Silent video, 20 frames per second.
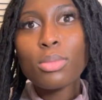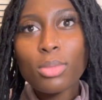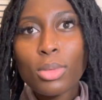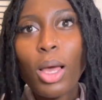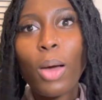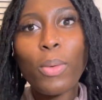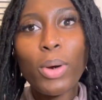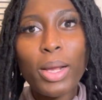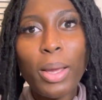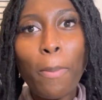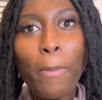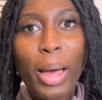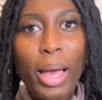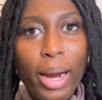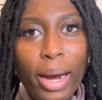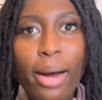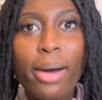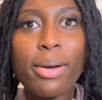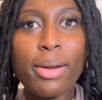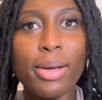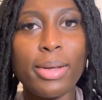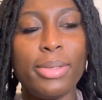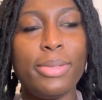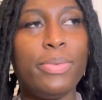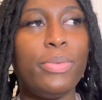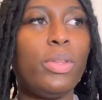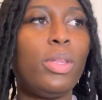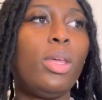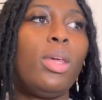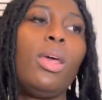I want to get my hair done.
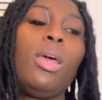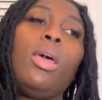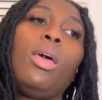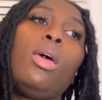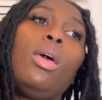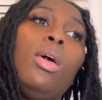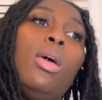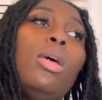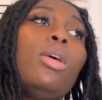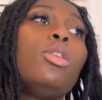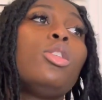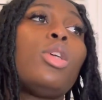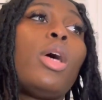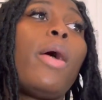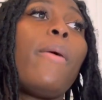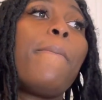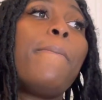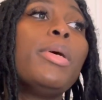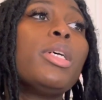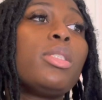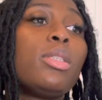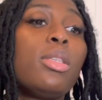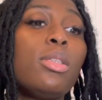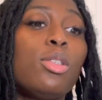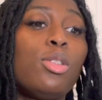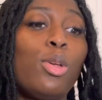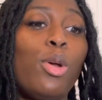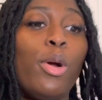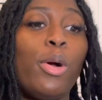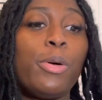So I booked this
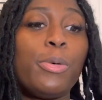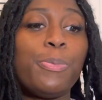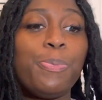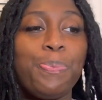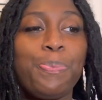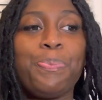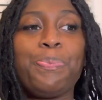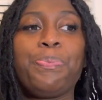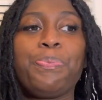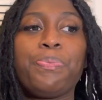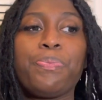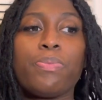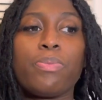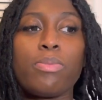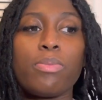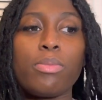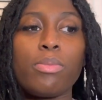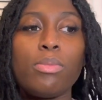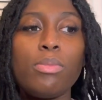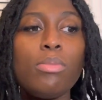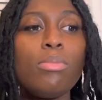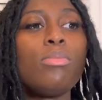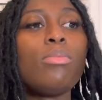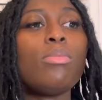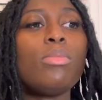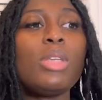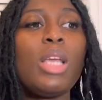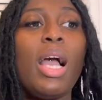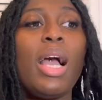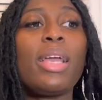girl.
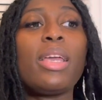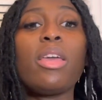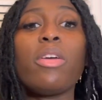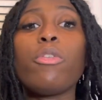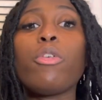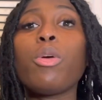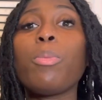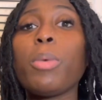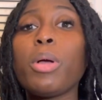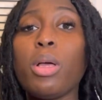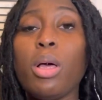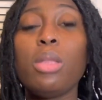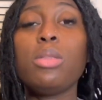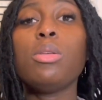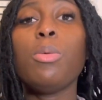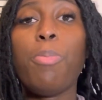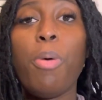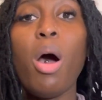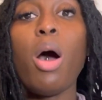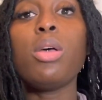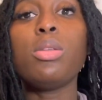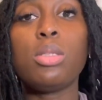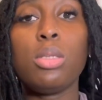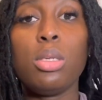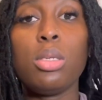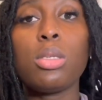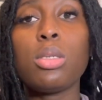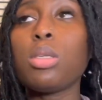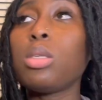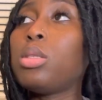I give her a
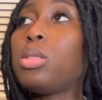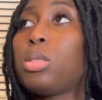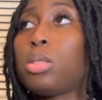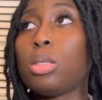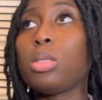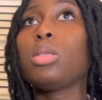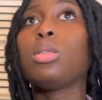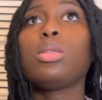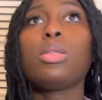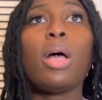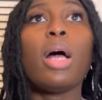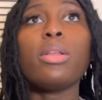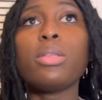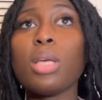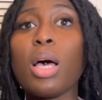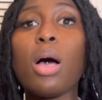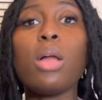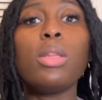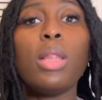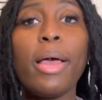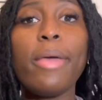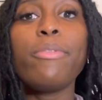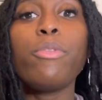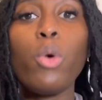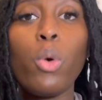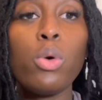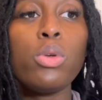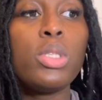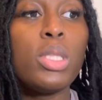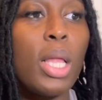deposit because that's how life
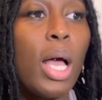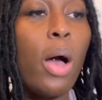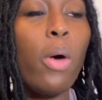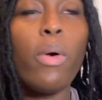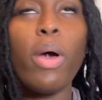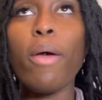goes now.